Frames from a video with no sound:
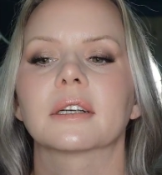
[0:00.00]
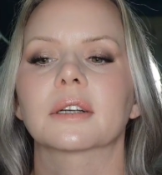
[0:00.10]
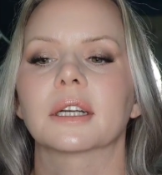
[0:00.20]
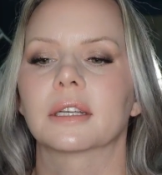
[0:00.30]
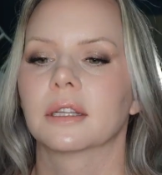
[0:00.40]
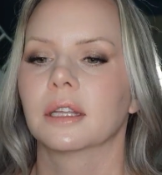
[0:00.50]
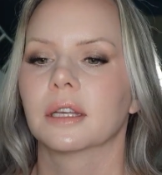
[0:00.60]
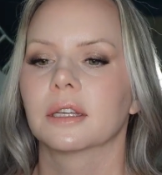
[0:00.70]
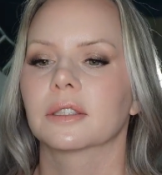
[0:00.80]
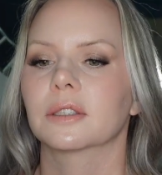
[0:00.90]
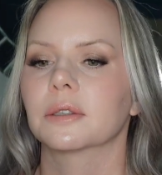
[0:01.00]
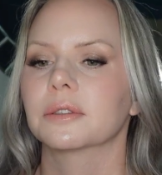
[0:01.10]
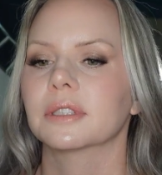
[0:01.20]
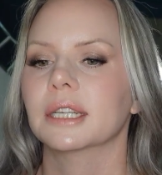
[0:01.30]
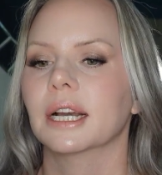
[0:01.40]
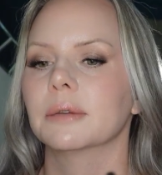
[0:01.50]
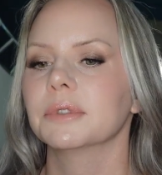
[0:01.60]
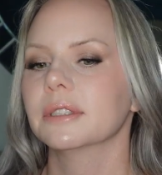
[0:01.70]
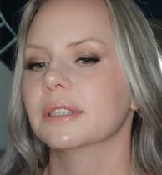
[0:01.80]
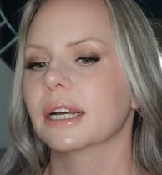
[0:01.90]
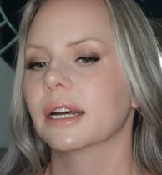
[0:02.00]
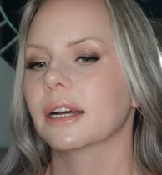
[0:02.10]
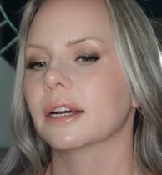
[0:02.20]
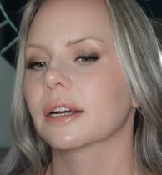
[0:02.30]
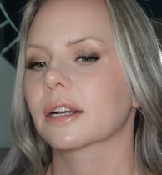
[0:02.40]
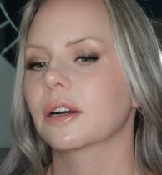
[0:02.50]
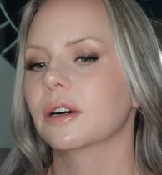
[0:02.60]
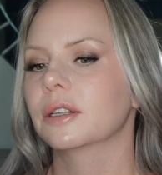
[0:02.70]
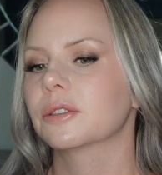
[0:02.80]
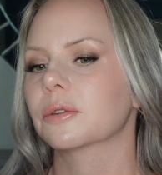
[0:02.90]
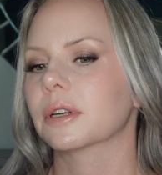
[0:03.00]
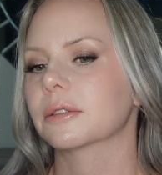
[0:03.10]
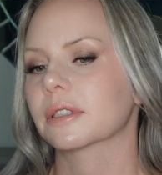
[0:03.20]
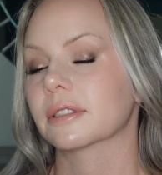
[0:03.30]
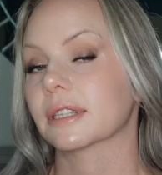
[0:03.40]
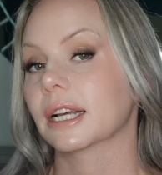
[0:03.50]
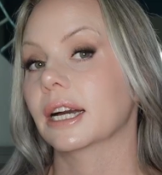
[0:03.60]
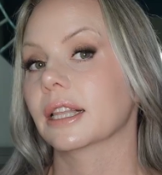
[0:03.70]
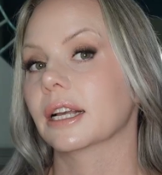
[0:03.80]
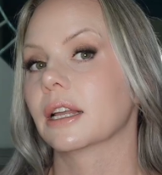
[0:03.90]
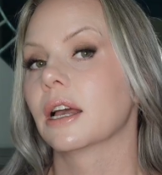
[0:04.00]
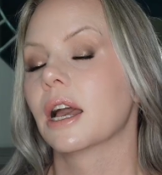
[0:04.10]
Okay, so see, I'm just I was going to say highlight.